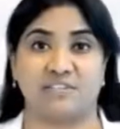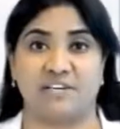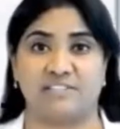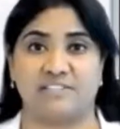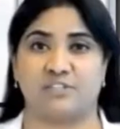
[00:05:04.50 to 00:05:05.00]

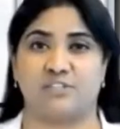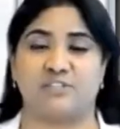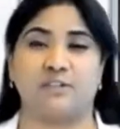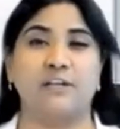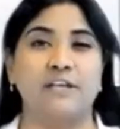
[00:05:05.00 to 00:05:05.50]

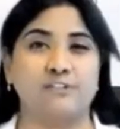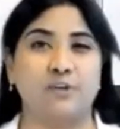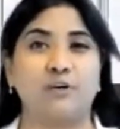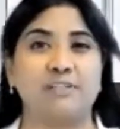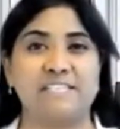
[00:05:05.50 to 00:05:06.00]
transactions. So
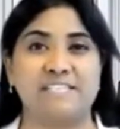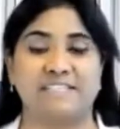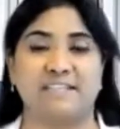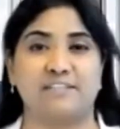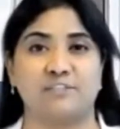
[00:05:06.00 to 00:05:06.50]
all these
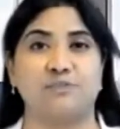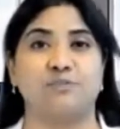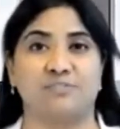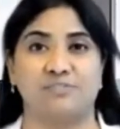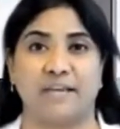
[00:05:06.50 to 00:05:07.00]
things you
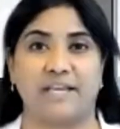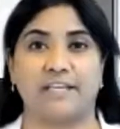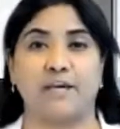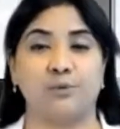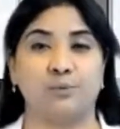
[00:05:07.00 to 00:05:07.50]
will
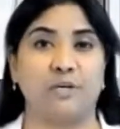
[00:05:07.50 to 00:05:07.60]
find out